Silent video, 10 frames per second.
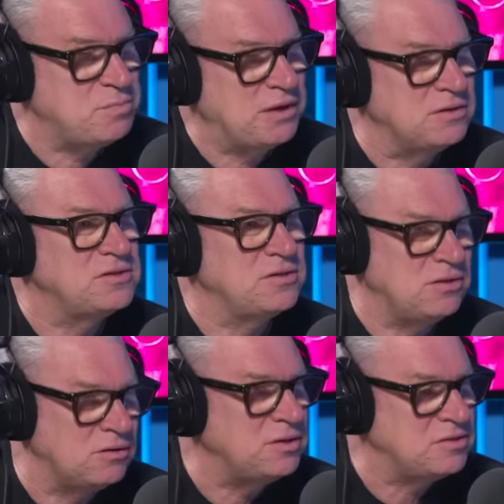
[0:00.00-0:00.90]
because, you
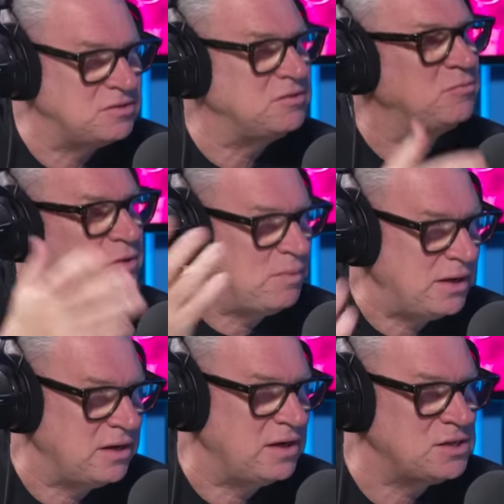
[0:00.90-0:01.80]
know, you're
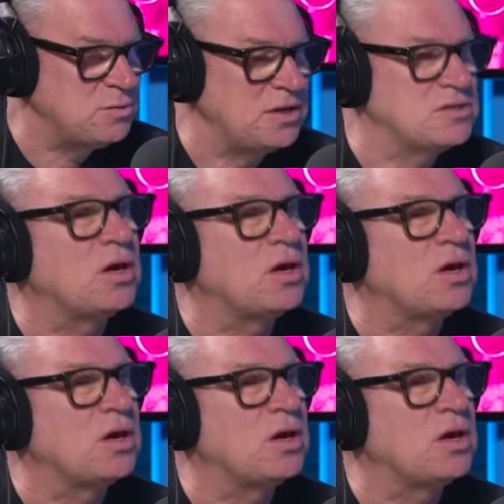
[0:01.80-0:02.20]
making it into a thing.